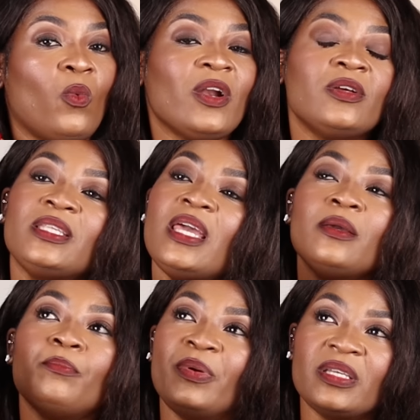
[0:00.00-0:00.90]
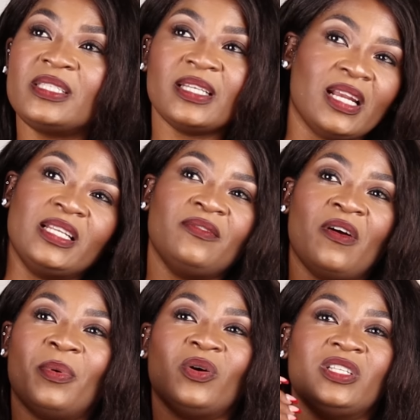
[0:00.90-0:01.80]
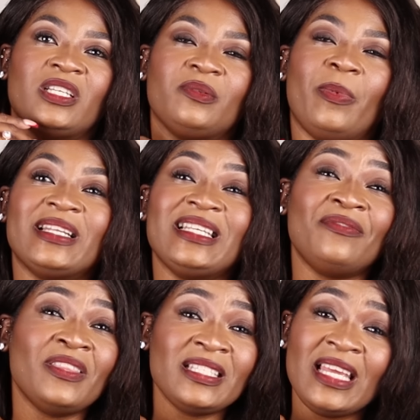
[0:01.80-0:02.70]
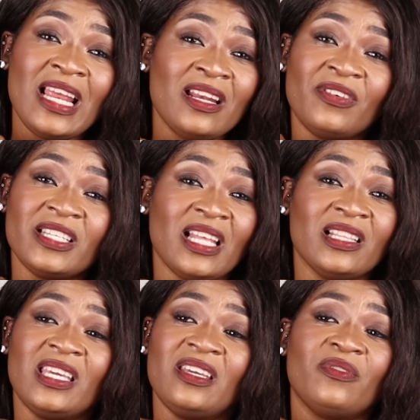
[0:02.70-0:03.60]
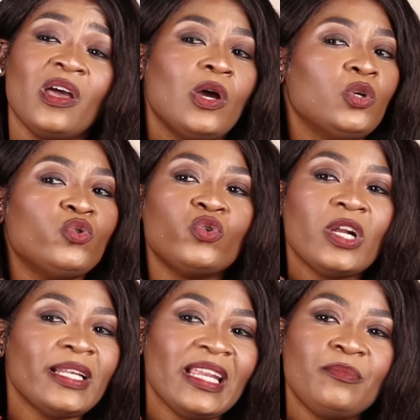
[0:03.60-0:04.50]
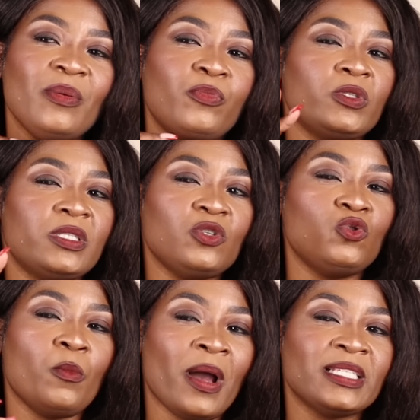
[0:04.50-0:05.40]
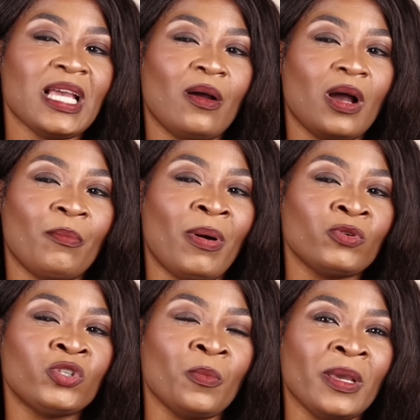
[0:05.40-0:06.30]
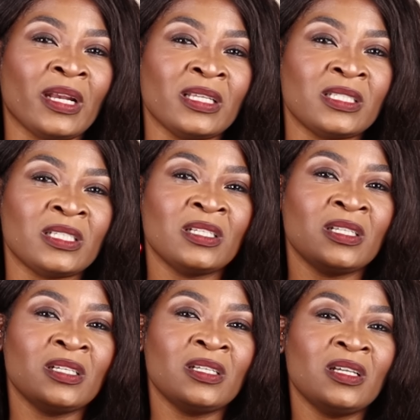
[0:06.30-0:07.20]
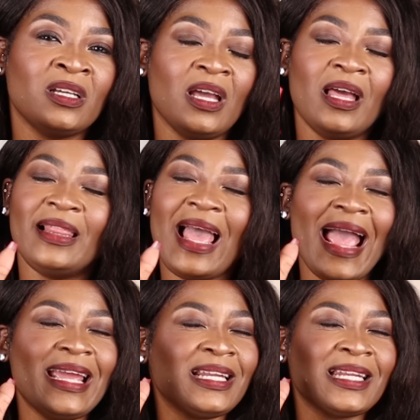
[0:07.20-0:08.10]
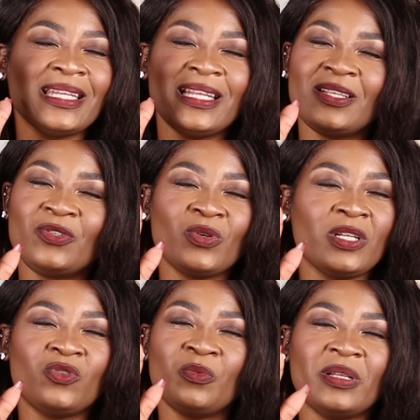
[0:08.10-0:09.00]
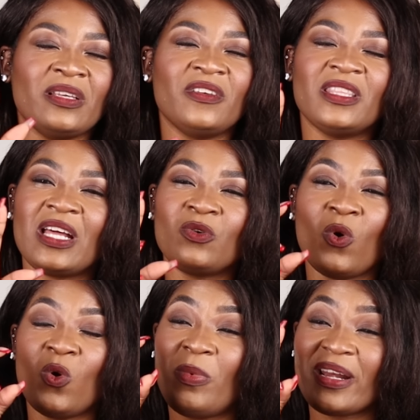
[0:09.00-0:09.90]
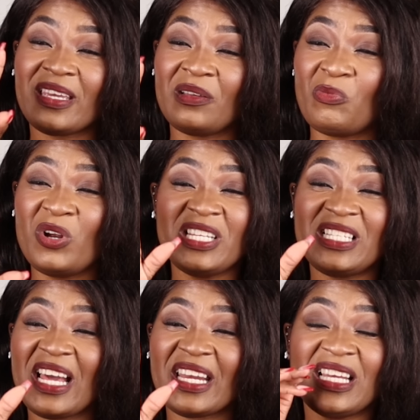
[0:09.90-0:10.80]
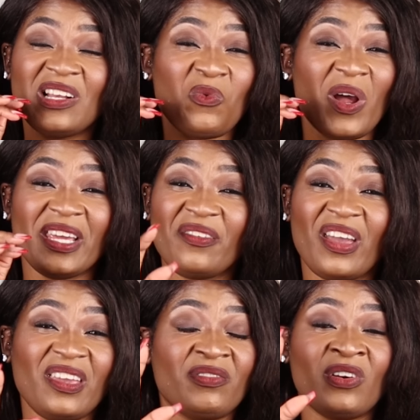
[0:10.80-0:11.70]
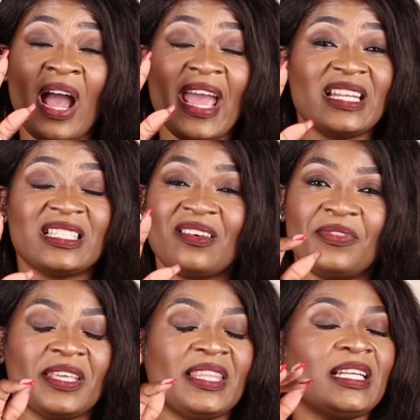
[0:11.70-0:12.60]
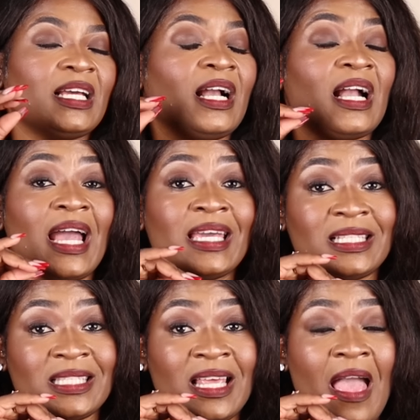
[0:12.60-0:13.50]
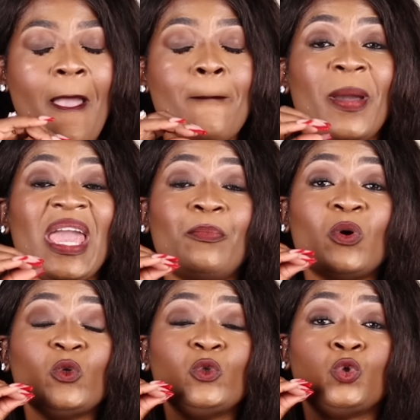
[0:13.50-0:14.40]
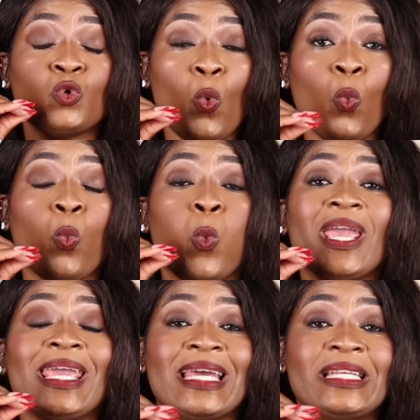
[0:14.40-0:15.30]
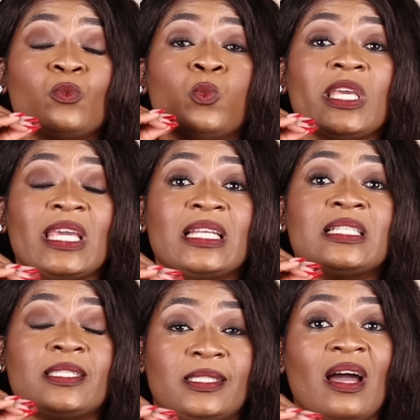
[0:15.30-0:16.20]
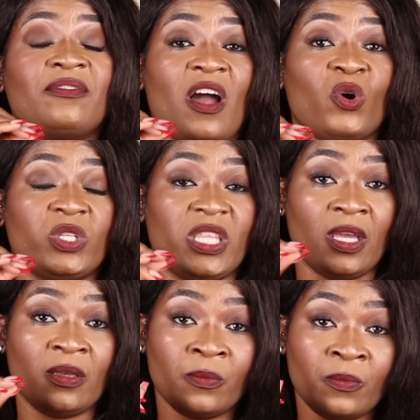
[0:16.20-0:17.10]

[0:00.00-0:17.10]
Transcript: We're not saying be secretive about it, but if there's any advice I'll give, do not let people see too much about your marriage. I really truly do believe in that whole bargaining, monitoring, whatever evil eye and stuff like that. Guys, people do weird, weird stuff out there.